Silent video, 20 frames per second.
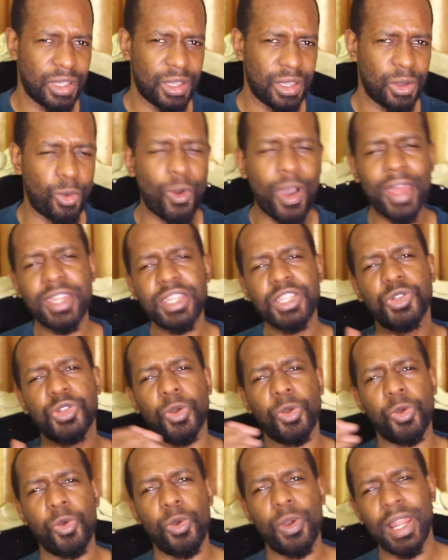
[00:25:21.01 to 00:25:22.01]
What is
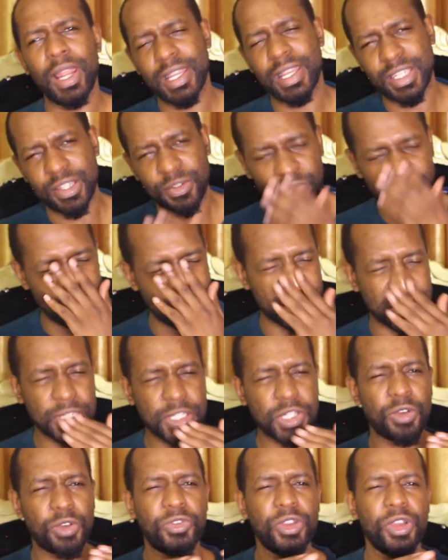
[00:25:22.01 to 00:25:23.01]
your relative? Is
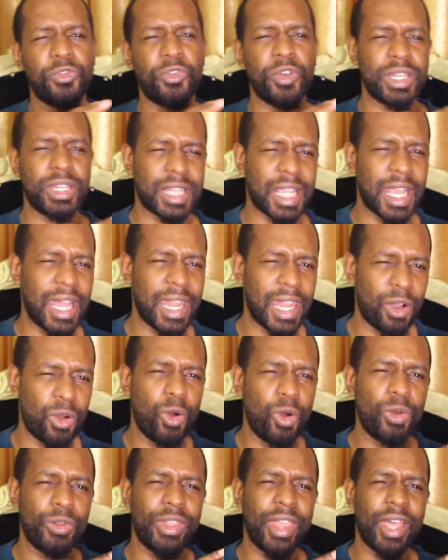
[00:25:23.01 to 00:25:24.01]
it your favorite color?
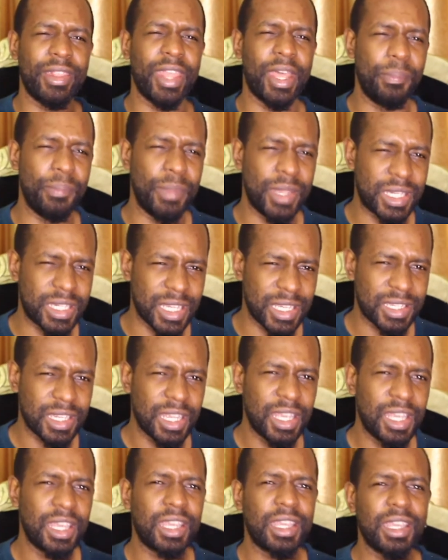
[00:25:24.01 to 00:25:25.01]
All that that matters.
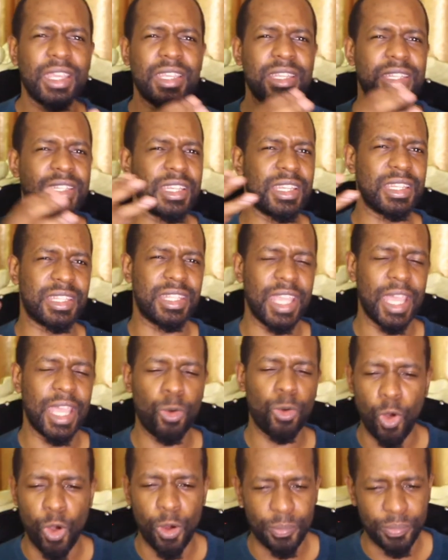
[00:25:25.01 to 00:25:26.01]
Is, is there
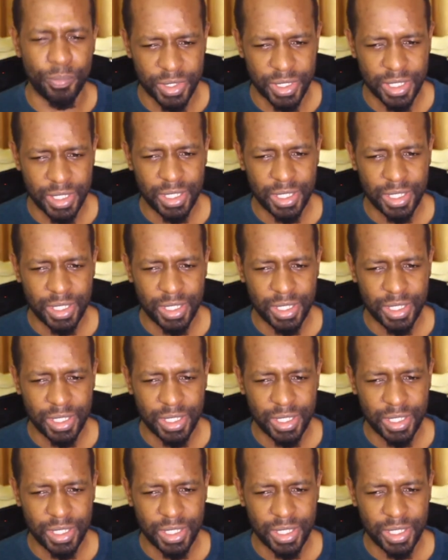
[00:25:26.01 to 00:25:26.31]
warmth?